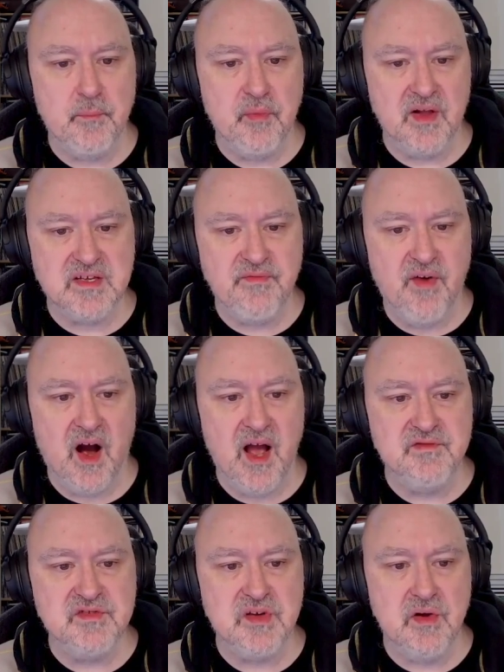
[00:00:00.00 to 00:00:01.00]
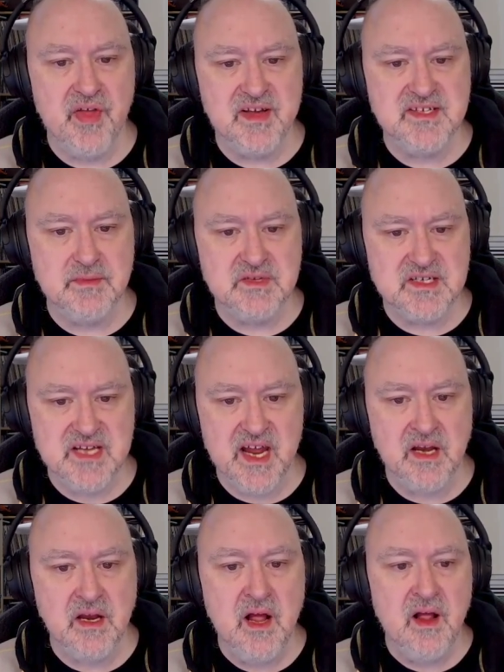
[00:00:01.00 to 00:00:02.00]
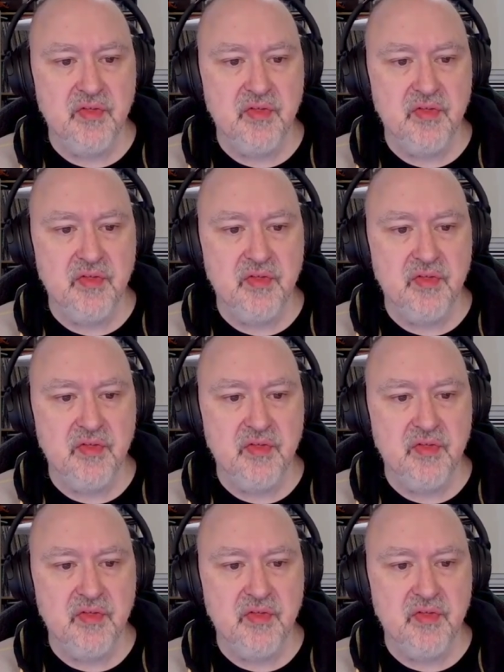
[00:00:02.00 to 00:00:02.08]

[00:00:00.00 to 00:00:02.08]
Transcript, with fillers: plus five, so they sum to ten.